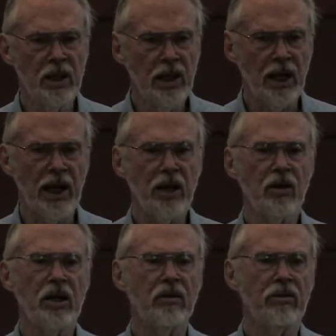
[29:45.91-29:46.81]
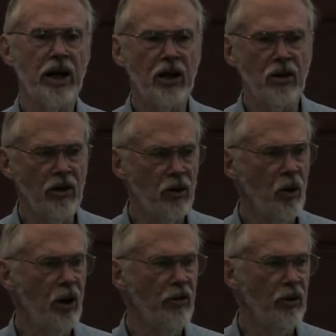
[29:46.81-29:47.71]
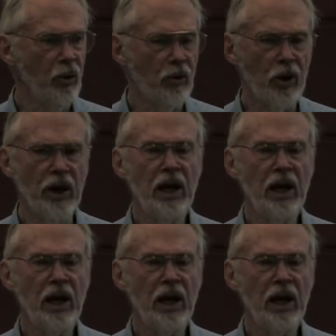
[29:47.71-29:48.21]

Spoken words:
electron diffraction, so on and so forth,